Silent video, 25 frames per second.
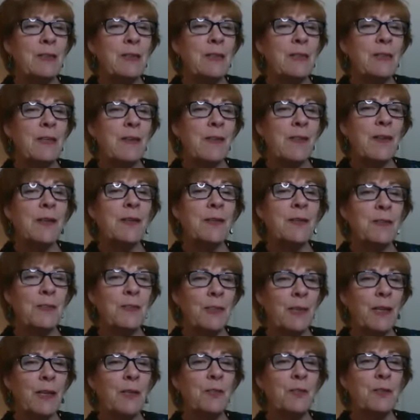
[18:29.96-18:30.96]

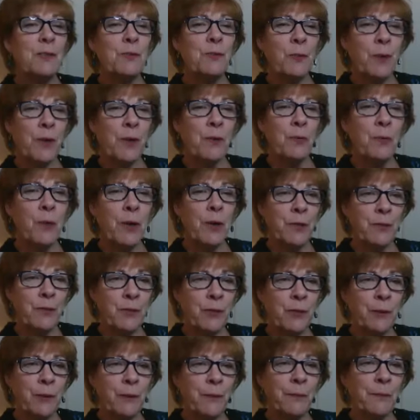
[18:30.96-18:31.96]
discontent with
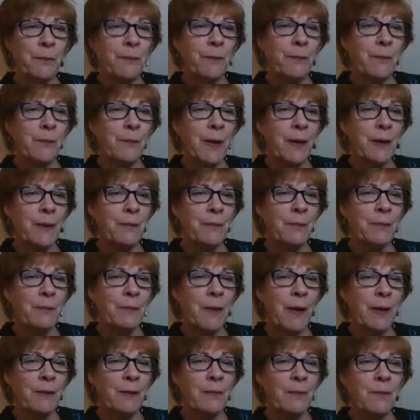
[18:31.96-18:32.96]
winter.
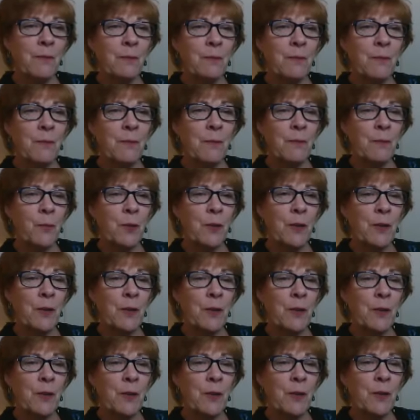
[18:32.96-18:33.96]
When you
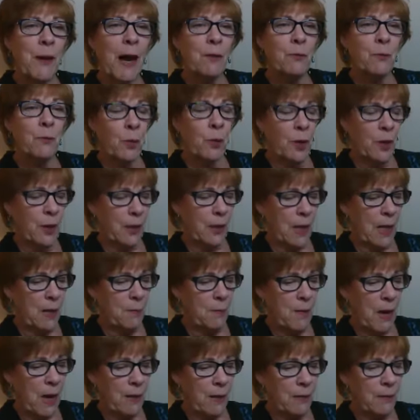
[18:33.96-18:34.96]
think about where I
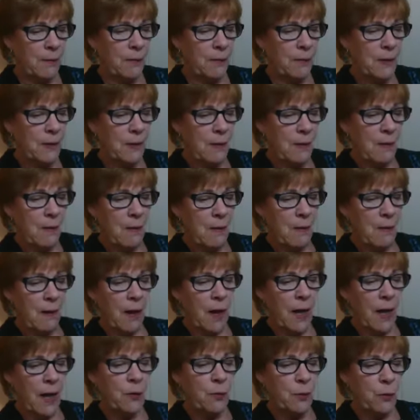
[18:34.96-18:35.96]
came out of,
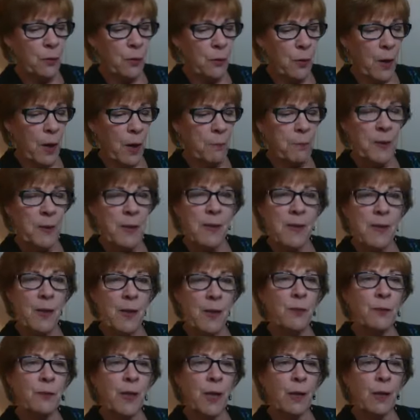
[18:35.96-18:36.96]
I grew up in
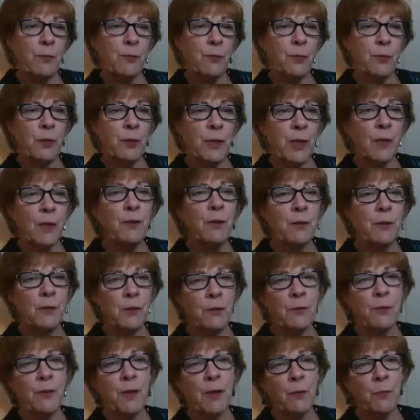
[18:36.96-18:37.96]
Southern California. I know
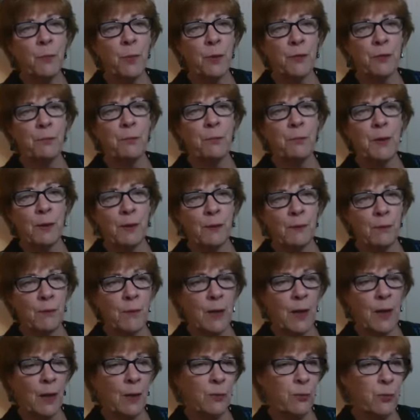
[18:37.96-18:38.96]
you and I have both been
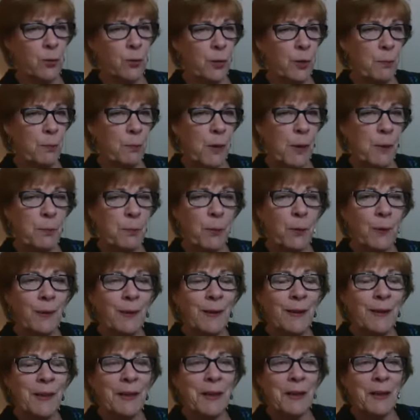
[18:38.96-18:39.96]
California
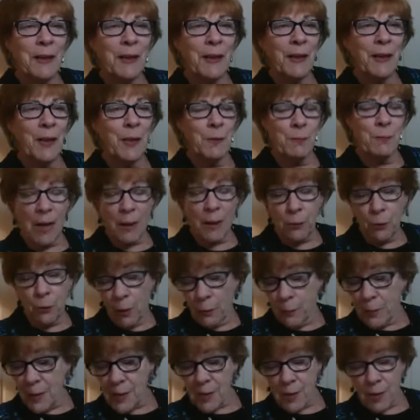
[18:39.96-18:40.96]
people. I grew
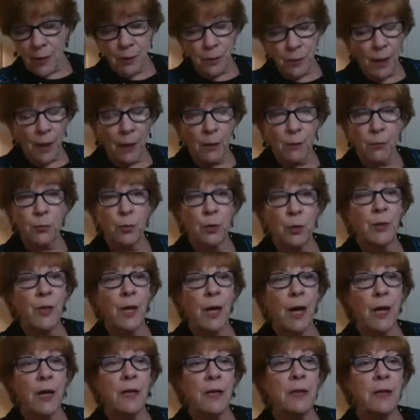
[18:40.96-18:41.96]
up in Southern
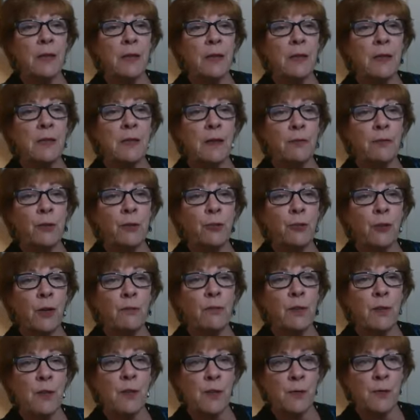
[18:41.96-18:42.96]
California. I had never
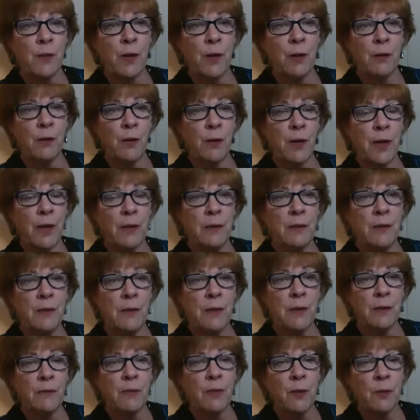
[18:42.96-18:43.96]
shoveled snow, and I
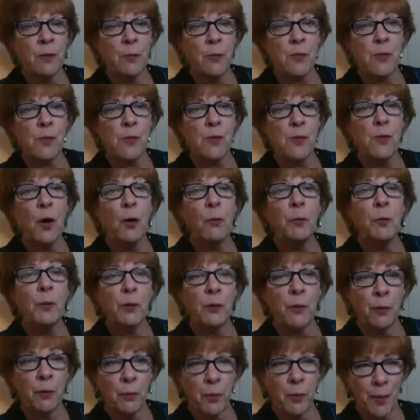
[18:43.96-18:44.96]
didn't even know what a
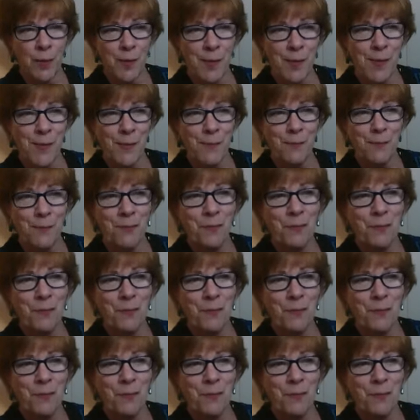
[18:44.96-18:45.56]
snowblower was.